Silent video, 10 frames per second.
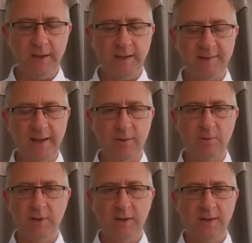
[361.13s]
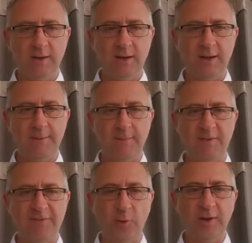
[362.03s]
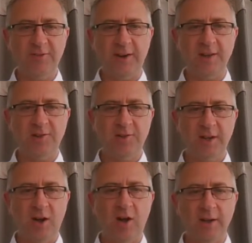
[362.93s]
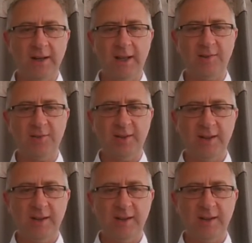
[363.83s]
He's now a fully fledged high-class